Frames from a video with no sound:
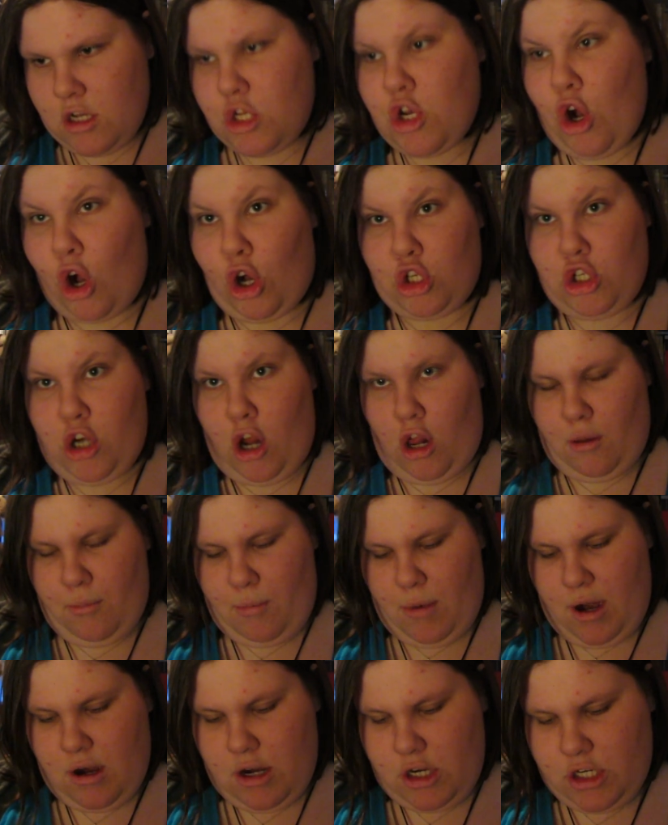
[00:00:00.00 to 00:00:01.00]
Dark chocolate
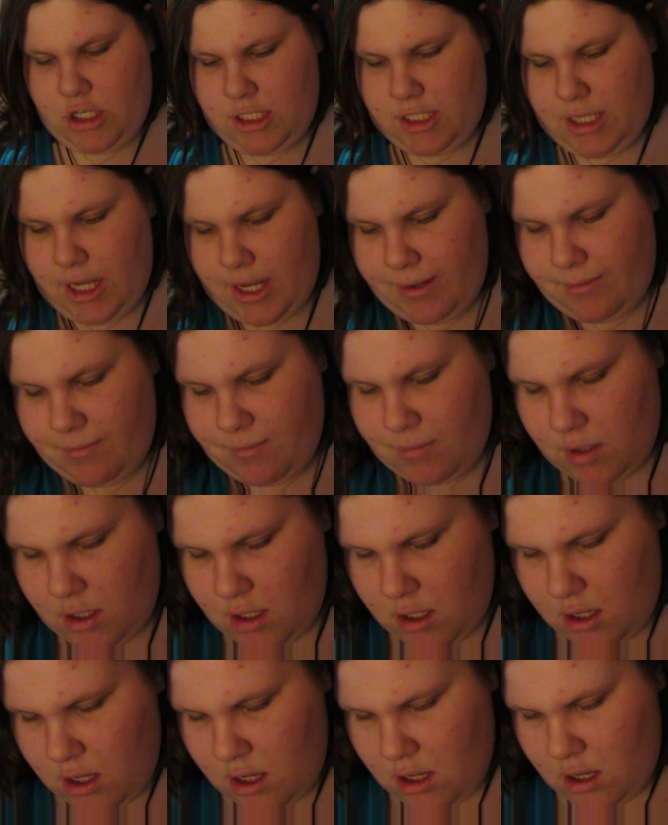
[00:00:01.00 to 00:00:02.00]
brown, I should say.
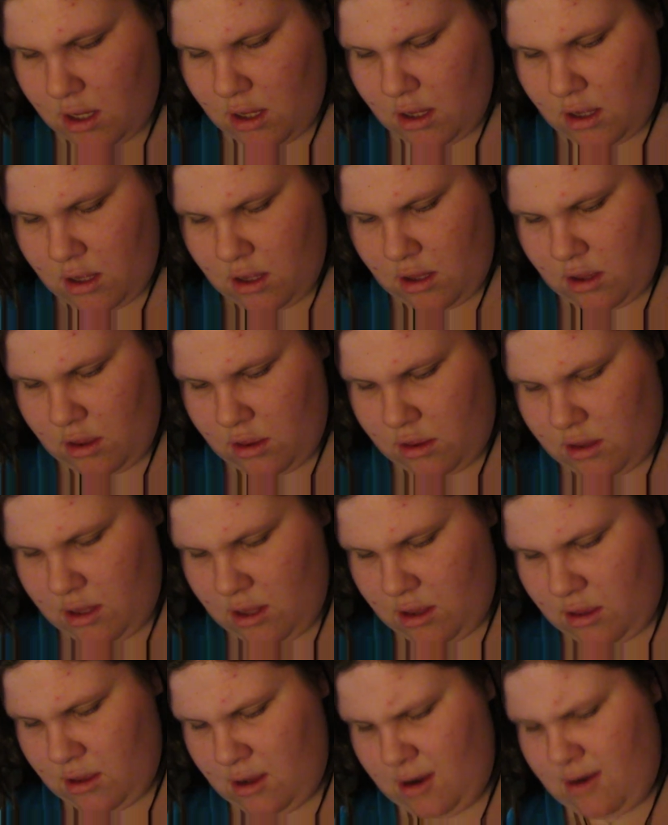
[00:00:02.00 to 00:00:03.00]

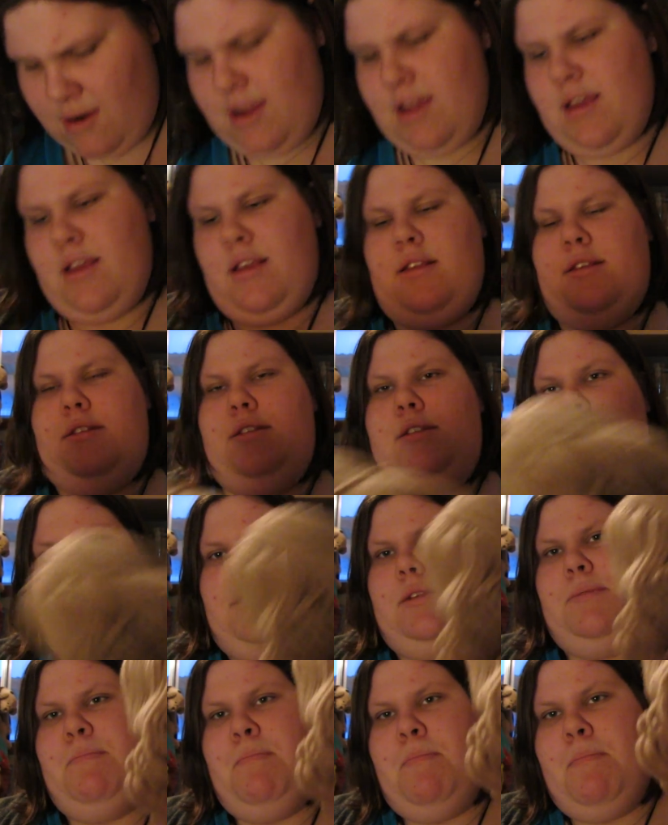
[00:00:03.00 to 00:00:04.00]
Then there is
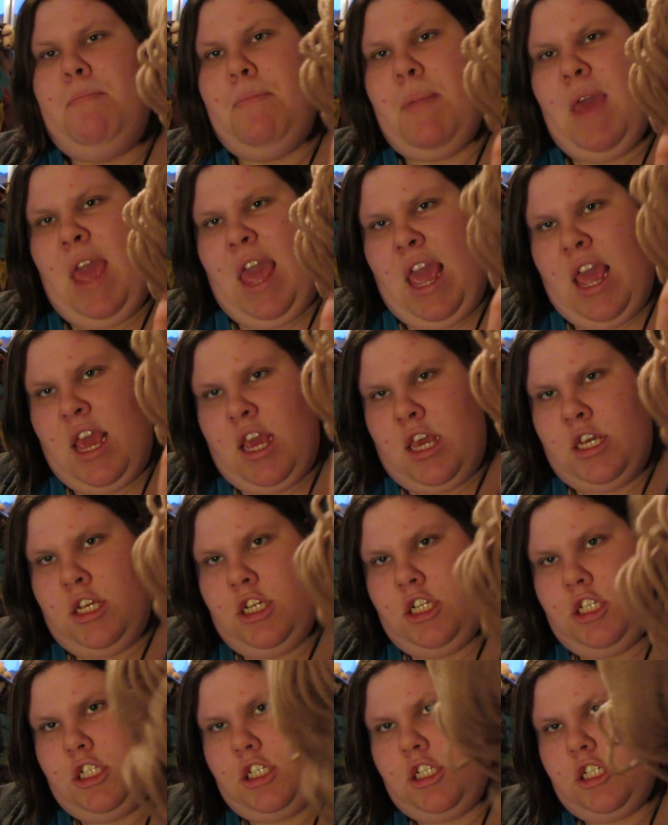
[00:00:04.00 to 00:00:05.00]
this
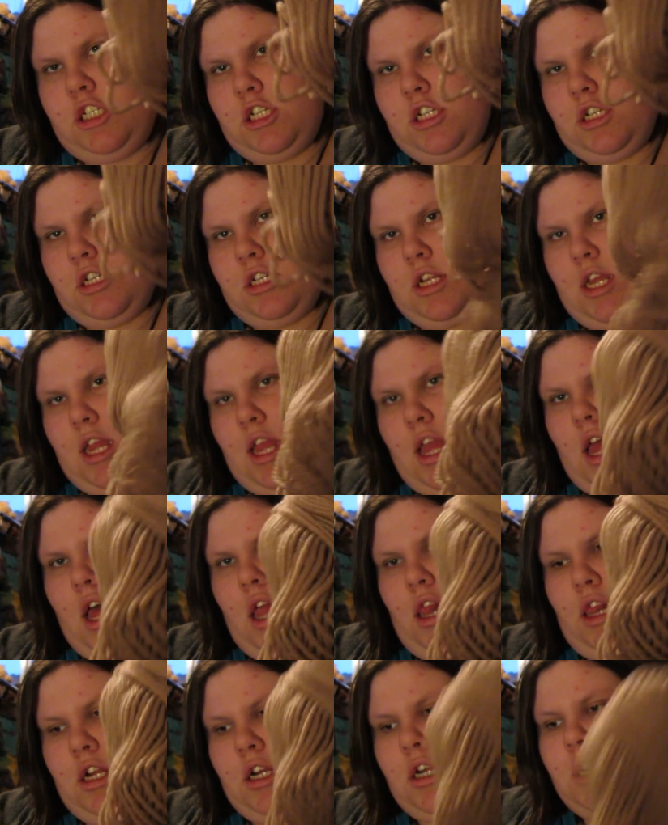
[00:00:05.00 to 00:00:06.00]
beige
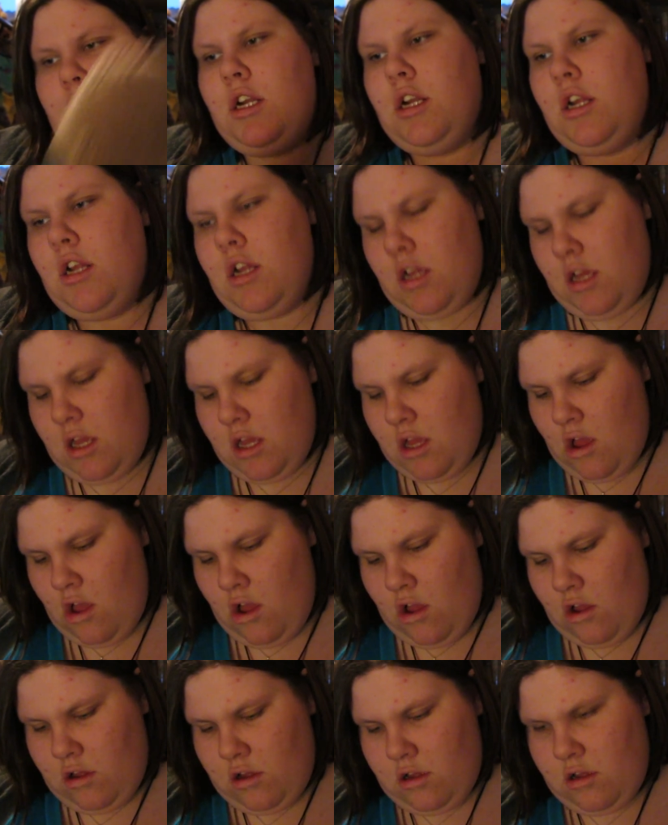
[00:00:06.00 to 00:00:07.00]
color.
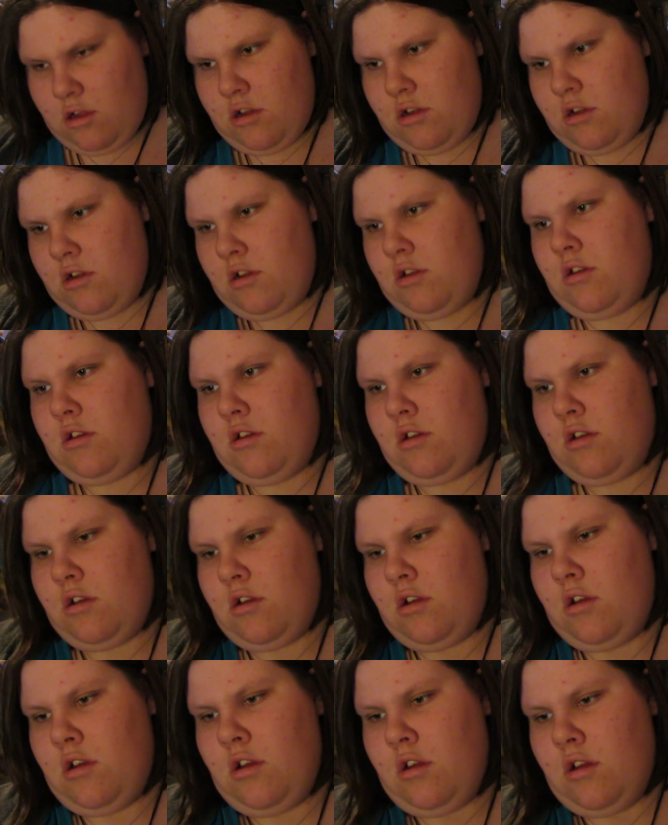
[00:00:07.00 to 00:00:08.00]

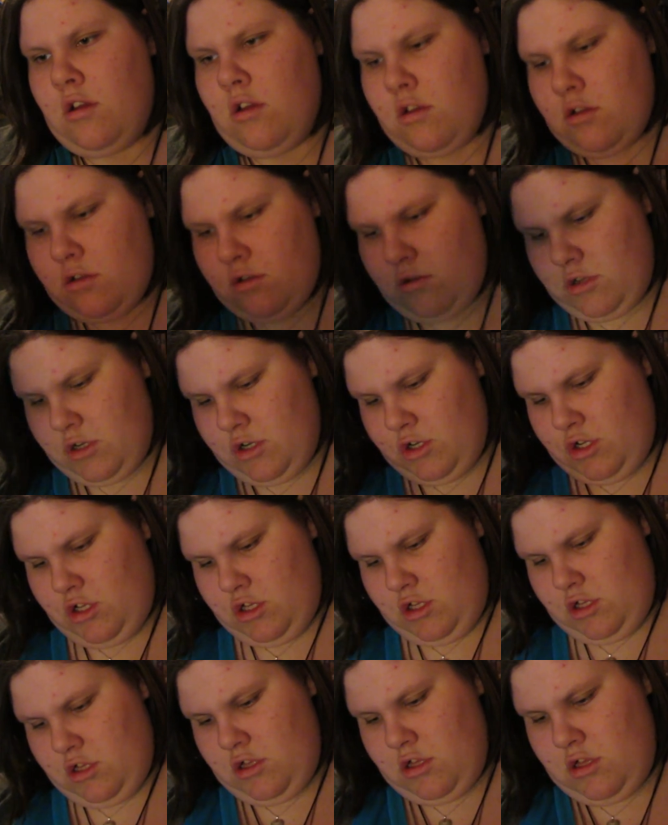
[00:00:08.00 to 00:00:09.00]
So there's
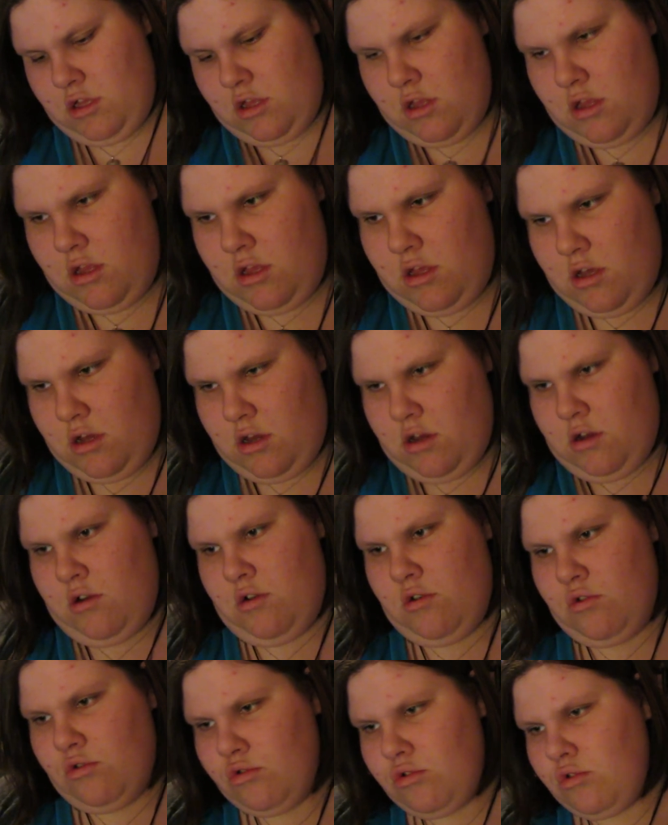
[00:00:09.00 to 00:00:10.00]

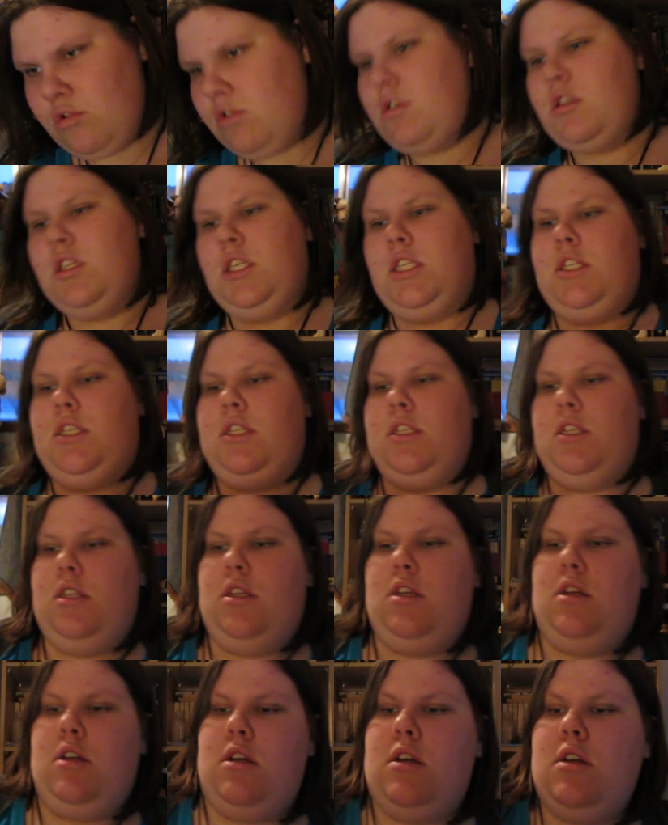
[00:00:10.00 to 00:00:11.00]

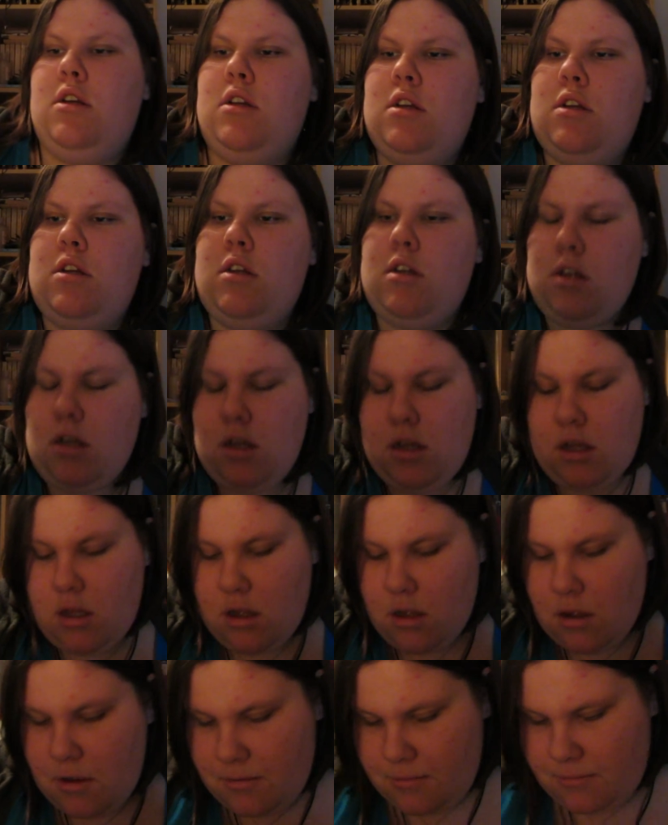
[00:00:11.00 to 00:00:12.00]

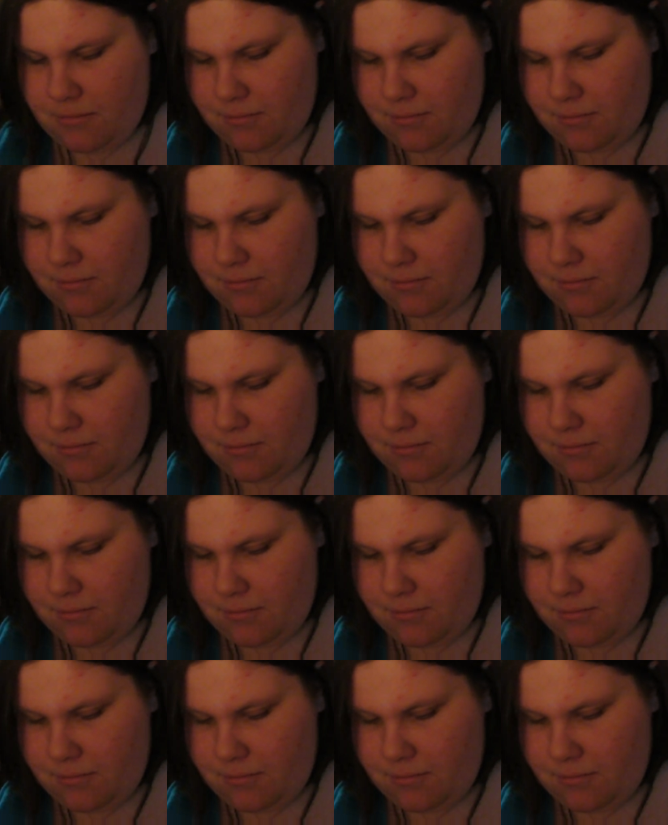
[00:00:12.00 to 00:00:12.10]
those.